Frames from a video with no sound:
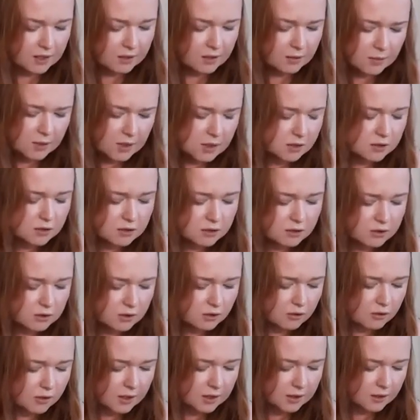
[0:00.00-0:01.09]
I might just use the
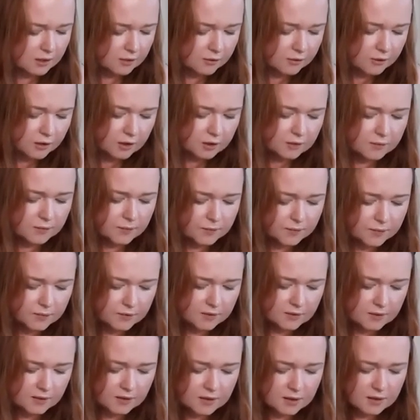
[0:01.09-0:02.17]
green that I've got.
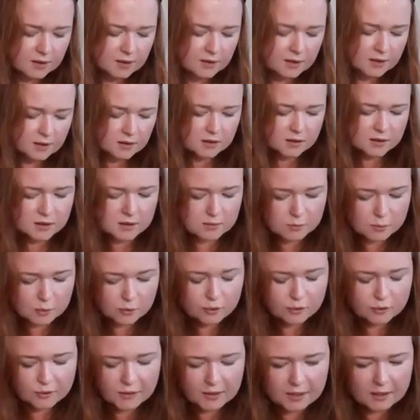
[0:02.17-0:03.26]
It's more
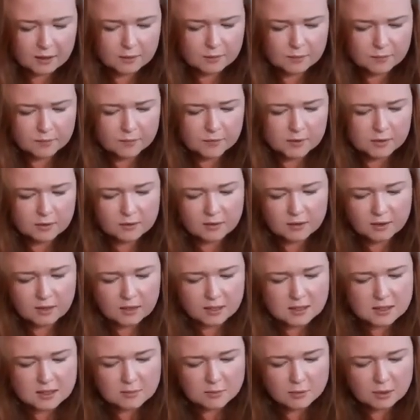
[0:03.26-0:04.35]
of like the only thing is
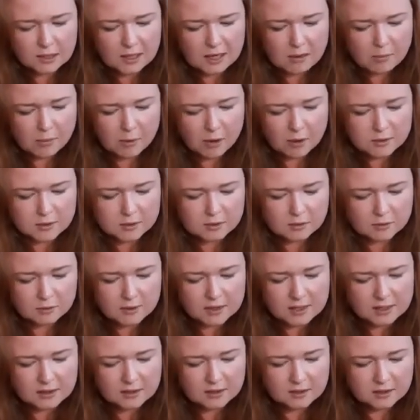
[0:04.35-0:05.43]
it's more like a bottle green
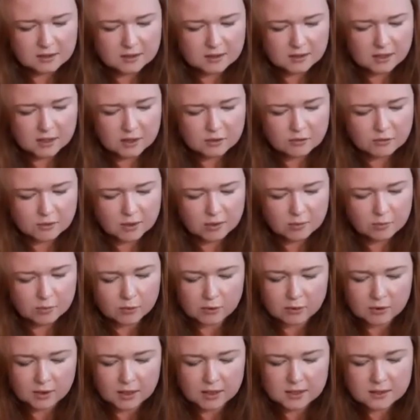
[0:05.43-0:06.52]
than a sage green, but I
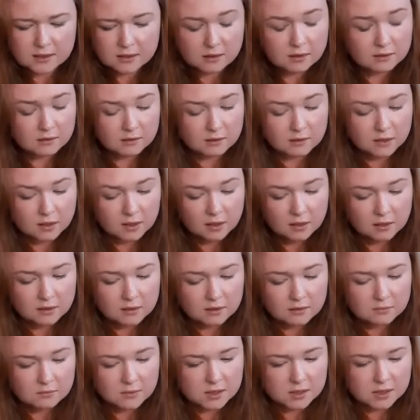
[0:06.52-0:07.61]
guess it
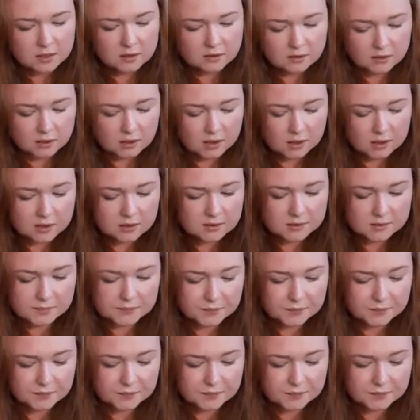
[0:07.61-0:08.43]
still looks nice.